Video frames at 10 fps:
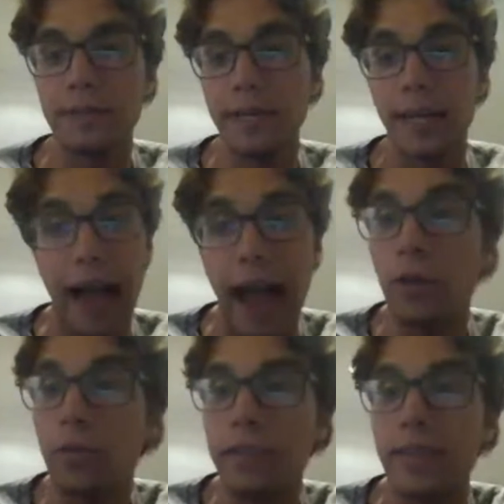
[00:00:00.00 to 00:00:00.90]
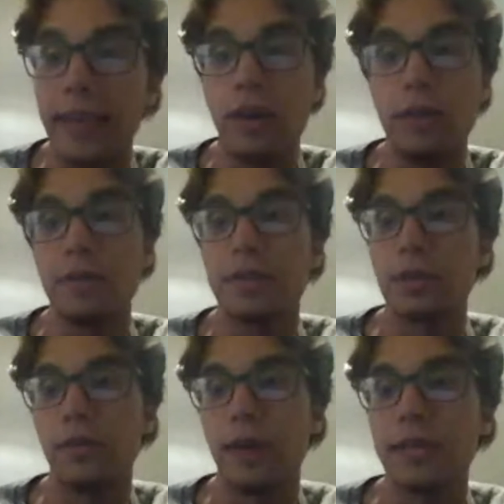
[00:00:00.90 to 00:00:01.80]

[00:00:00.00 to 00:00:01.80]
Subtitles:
and I don't think they could with this current roster.